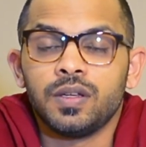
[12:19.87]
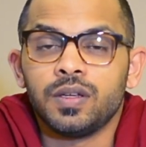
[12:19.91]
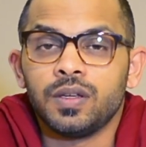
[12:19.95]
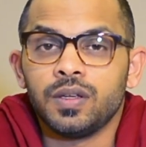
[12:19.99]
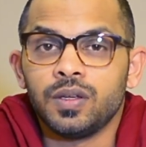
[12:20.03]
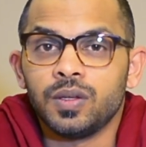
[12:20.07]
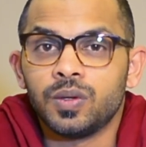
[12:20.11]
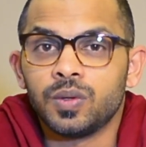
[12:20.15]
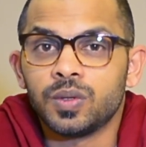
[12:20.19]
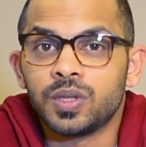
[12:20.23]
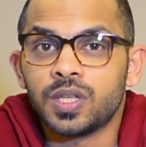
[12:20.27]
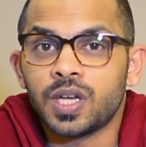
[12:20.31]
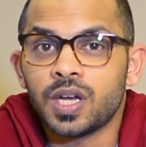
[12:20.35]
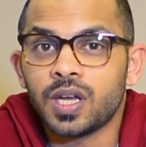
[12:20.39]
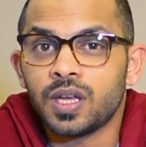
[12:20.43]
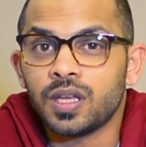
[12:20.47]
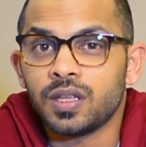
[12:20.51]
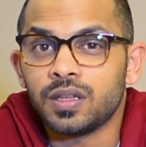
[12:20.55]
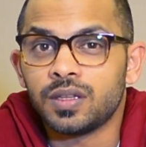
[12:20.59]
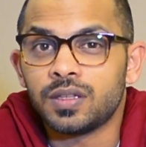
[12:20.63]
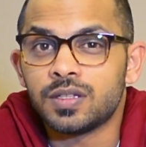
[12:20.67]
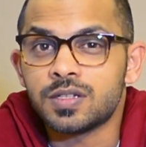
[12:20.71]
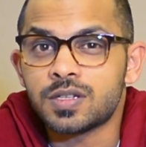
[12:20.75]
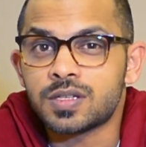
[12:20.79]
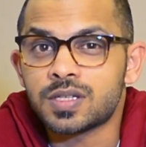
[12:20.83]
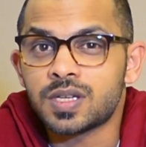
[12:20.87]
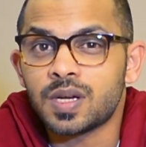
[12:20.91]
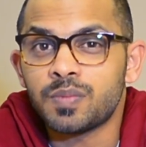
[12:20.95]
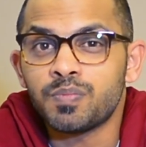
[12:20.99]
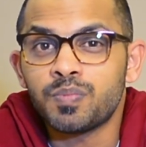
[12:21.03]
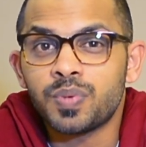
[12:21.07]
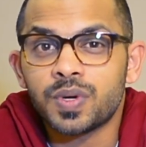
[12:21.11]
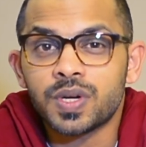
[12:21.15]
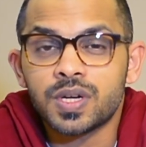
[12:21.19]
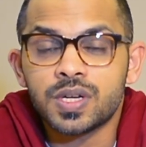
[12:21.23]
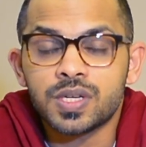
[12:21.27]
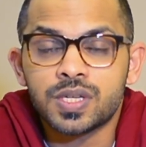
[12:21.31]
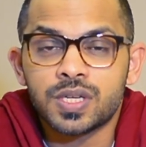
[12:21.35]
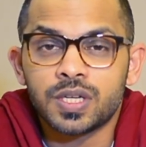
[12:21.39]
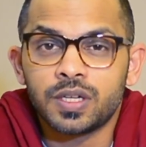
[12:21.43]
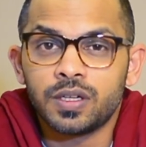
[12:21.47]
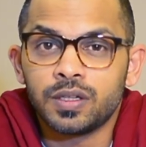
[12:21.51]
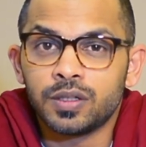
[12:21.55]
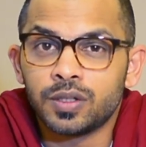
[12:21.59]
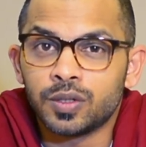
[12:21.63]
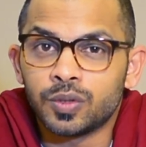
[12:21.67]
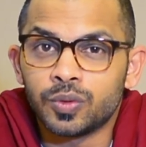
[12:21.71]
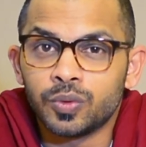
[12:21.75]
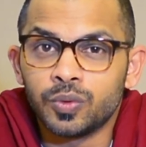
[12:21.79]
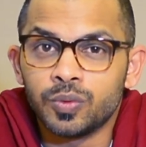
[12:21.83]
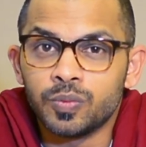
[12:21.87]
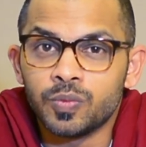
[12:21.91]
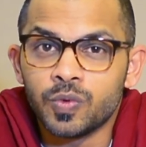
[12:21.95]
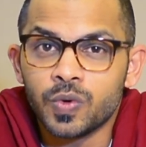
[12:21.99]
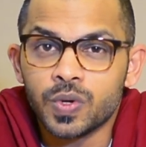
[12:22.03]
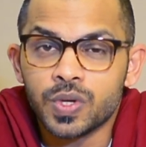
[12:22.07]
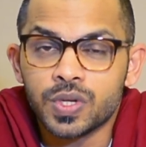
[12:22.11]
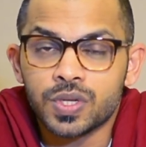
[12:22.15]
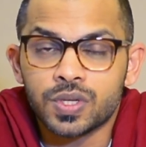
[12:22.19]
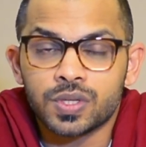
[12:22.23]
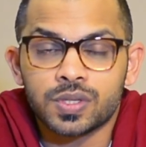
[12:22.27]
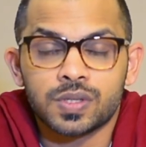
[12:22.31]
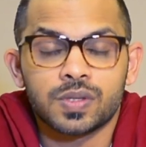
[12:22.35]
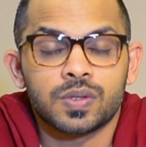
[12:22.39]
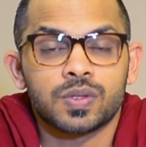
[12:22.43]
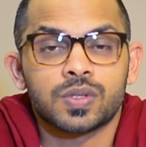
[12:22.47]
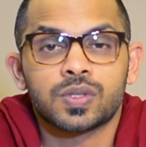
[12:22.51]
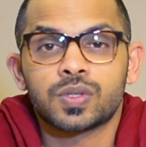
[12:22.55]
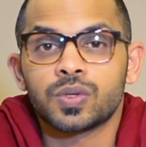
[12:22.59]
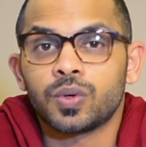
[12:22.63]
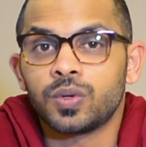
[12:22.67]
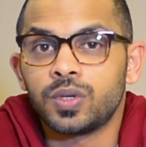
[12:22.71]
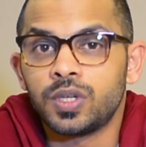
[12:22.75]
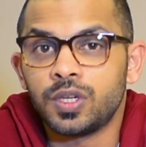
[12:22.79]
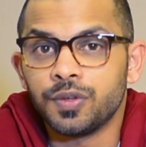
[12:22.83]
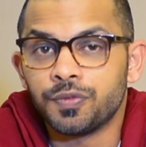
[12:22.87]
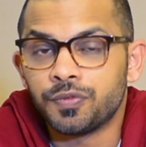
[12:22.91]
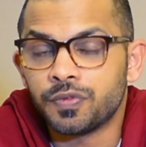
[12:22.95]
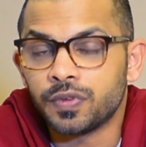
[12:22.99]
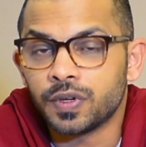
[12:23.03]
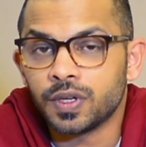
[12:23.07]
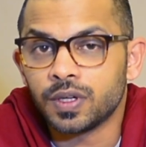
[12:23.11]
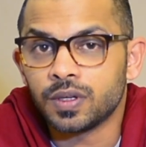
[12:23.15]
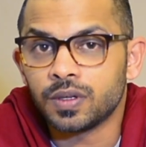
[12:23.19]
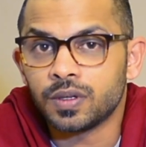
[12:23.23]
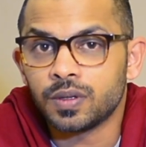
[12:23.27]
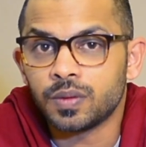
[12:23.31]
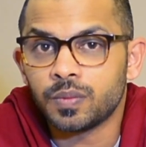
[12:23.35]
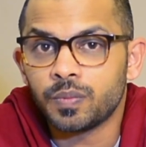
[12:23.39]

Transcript: the temperature in the room was so different.